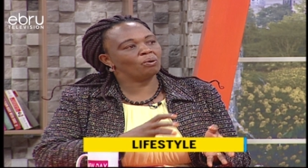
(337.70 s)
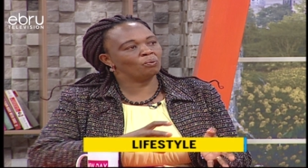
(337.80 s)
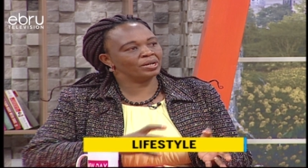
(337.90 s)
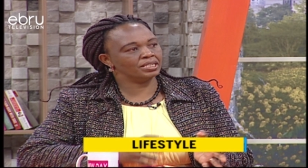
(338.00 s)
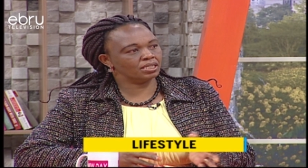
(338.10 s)

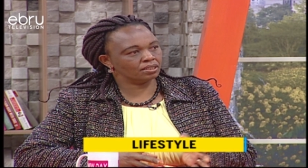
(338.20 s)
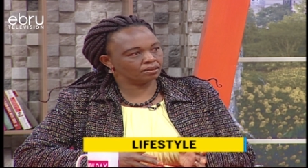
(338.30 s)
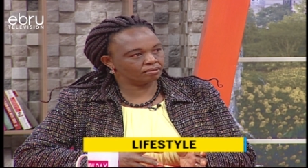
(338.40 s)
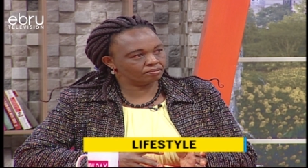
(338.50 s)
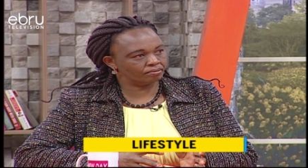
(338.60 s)
waiting.
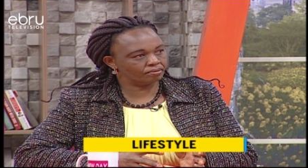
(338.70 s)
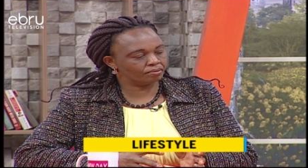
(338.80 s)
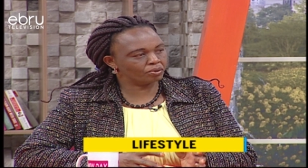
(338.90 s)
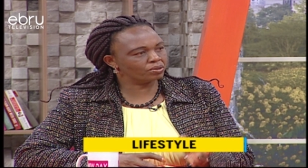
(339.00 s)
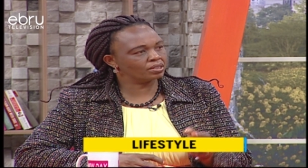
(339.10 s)
Right.
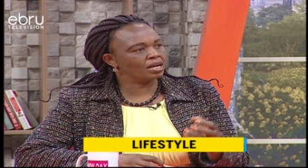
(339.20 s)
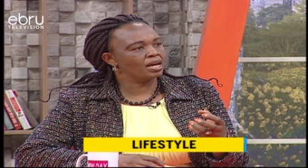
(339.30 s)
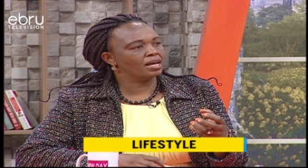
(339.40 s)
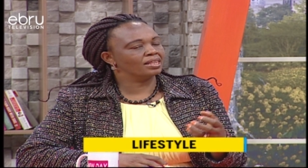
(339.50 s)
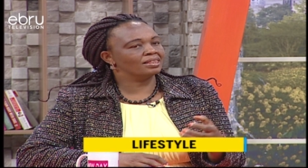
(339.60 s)
Because
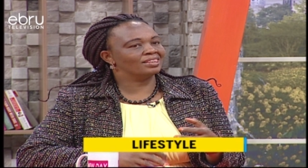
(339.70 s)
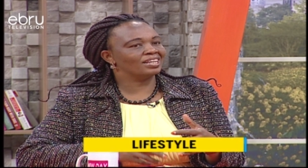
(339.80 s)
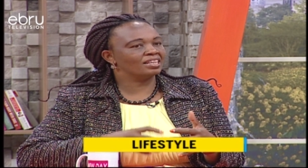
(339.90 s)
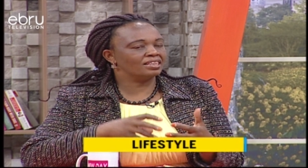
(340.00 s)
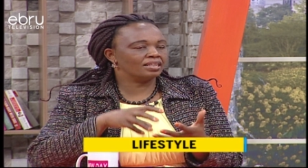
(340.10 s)

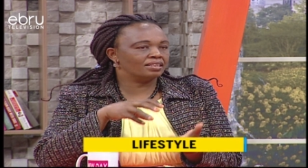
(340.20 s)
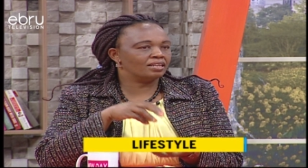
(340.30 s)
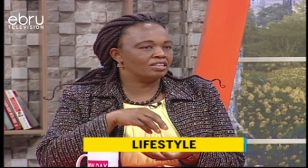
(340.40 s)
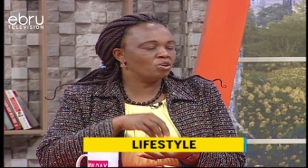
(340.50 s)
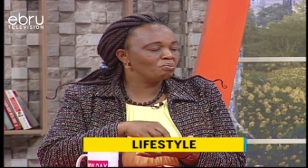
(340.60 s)
the, the,
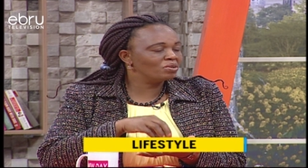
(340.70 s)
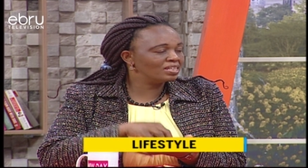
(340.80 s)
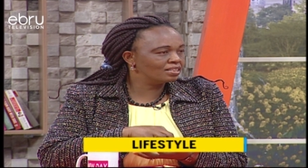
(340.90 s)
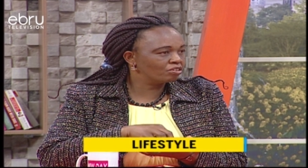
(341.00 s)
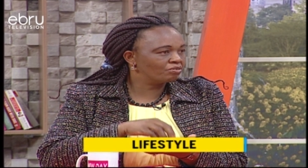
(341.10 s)
the normal
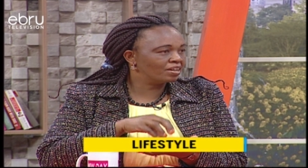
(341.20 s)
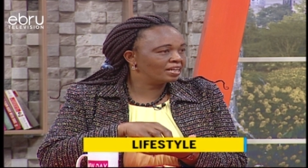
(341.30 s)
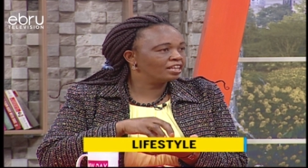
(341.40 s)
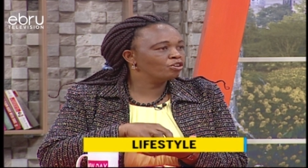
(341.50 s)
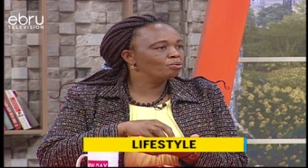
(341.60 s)
needs of
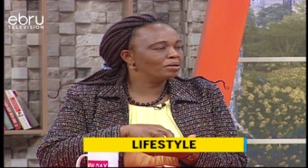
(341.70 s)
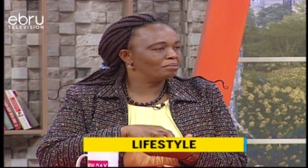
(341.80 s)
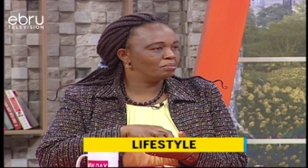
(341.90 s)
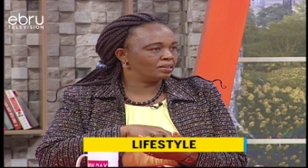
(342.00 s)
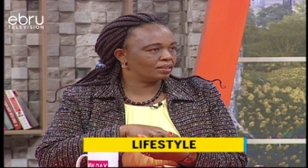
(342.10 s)
any
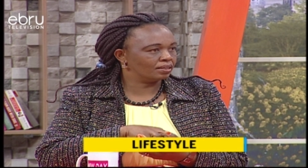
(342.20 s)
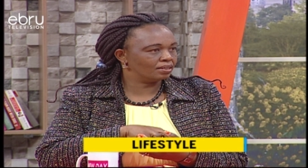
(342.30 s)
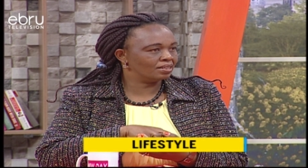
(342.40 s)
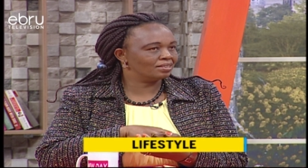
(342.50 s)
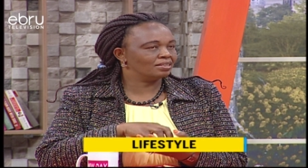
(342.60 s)
human being
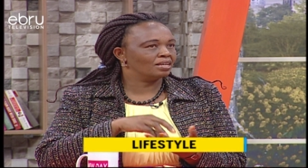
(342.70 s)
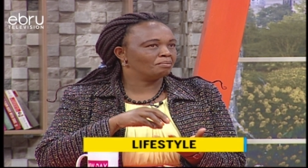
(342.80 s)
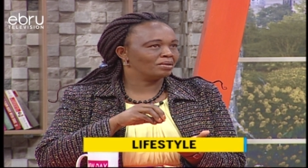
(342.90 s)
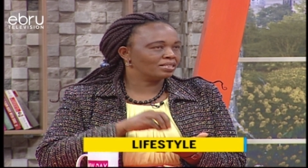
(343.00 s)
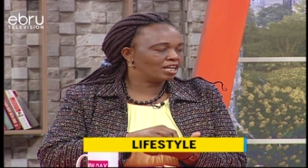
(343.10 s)
is
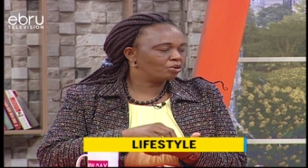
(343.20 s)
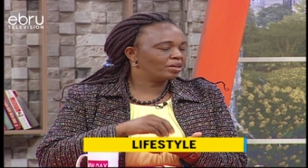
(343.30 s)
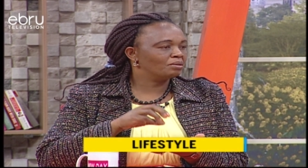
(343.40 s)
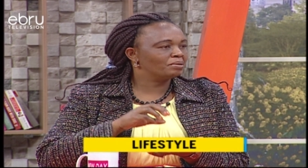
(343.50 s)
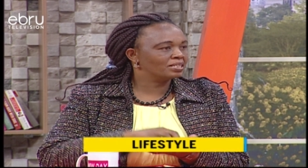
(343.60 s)
maternal
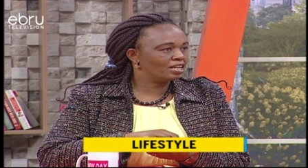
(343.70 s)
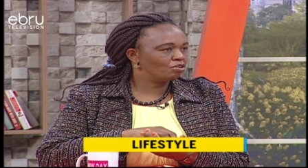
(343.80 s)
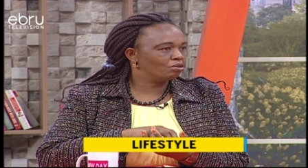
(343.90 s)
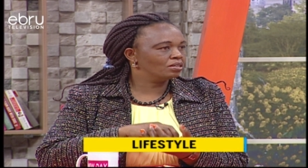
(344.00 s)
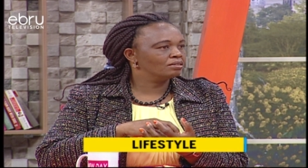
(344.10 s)
and
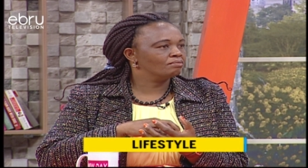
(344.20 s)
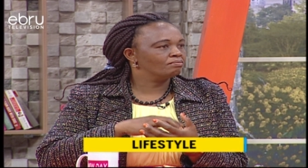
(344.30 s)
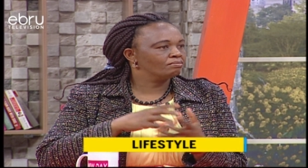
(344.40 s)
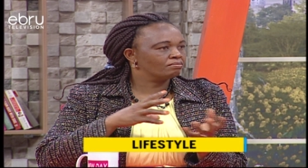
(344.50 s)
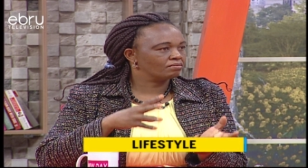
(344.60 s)
paternal mm
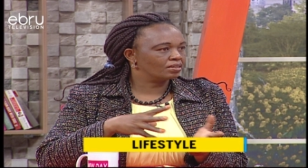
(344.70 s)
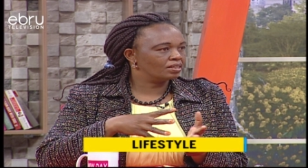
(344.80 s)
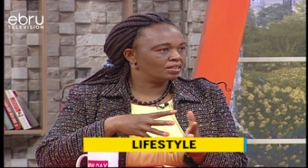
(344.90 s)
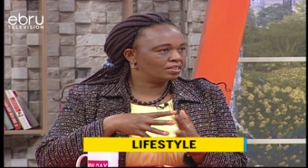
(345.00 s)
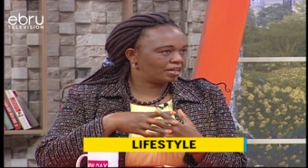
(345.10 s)

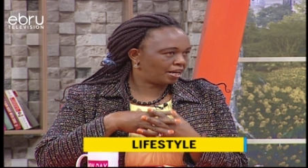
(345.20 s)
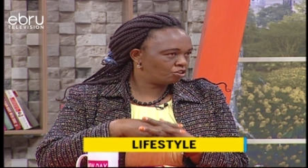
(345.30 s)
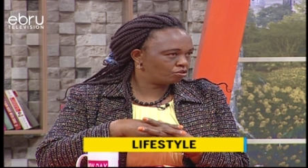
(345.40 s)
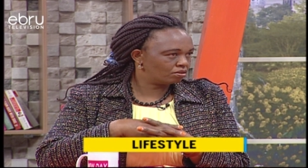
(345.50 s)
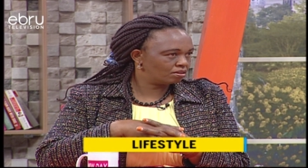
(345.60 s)
-hmm.
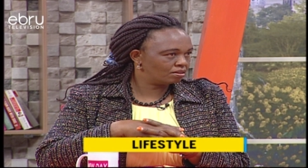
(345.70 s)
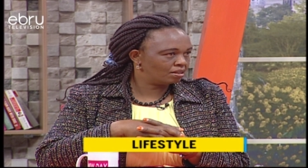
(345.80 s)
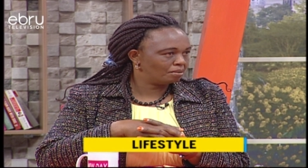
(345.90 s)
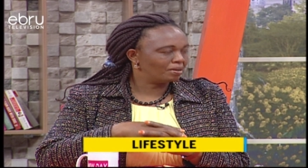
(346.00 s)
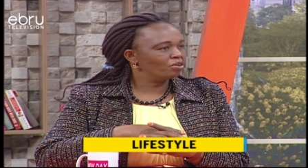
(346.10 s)
interactions.
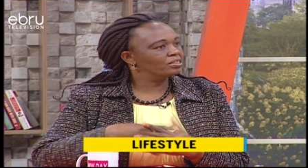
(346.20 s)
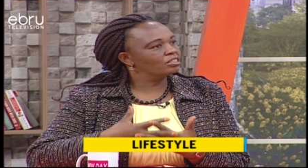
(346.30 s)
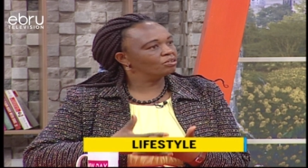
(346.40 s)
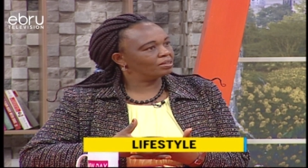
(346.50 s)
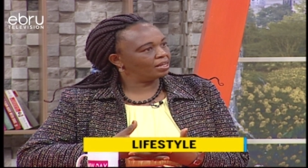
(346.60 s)
Interaction. But now it's
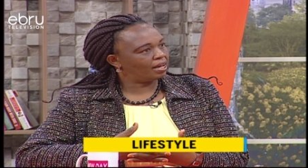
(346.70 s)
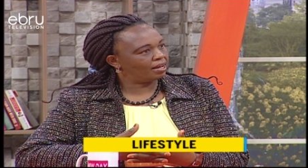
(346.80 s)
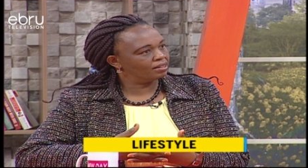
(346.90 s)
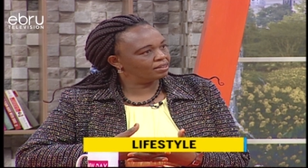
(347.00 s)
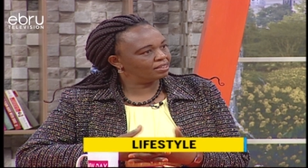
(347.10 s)
not there.
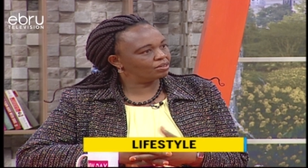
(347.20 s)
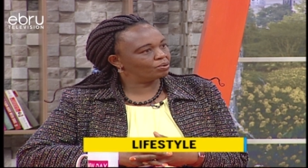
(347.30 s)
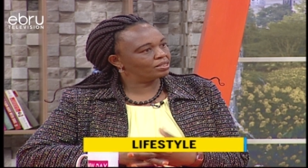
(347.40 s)
In it's